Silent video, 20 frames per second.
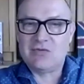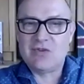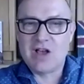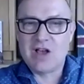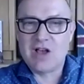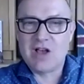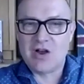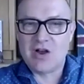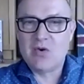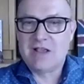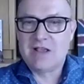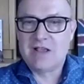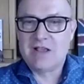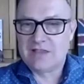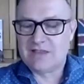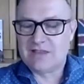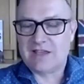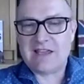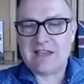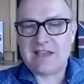You
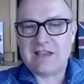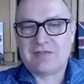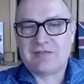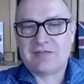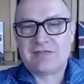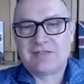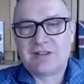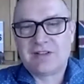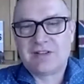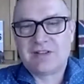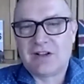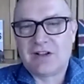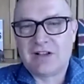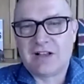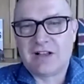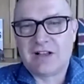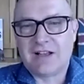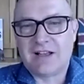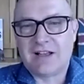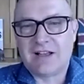know that if
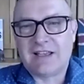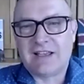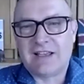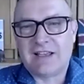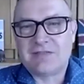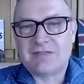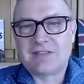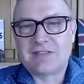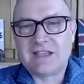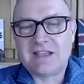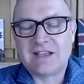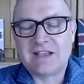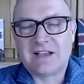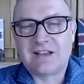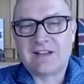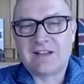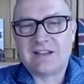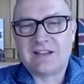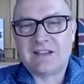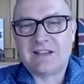
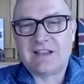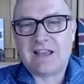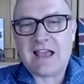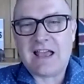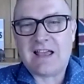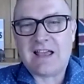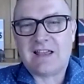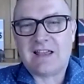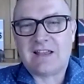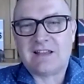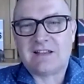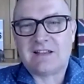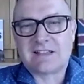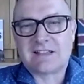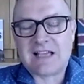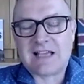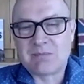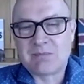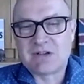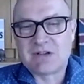the
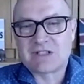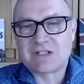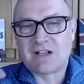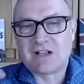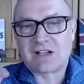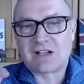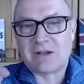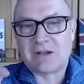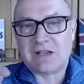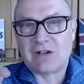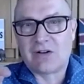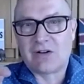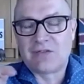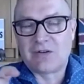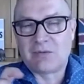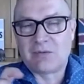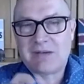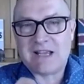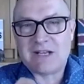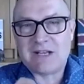cameras start going off on
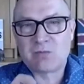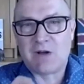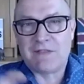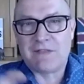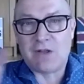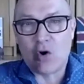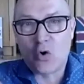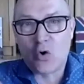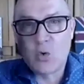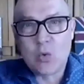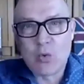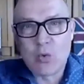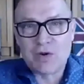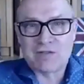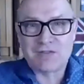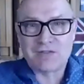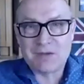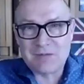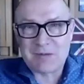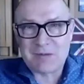page 1, that all of
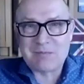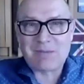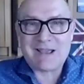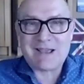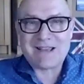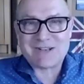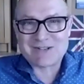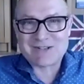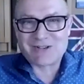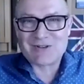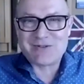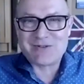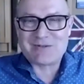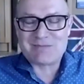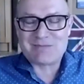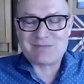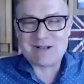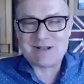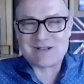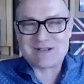them on page 2 have
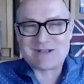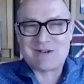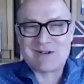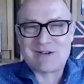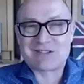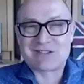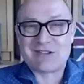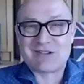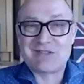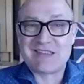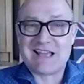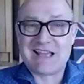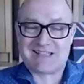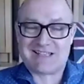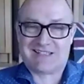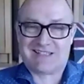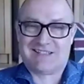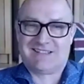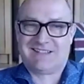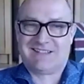been turned off. So
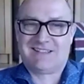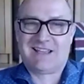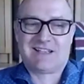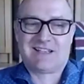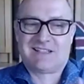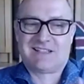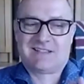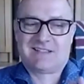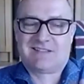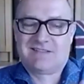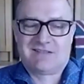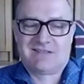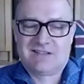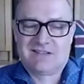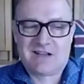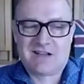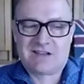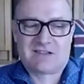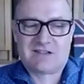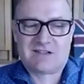that's
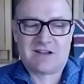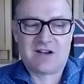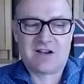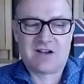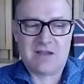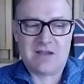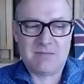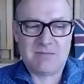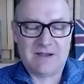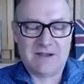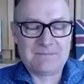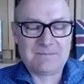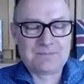just a nightmare.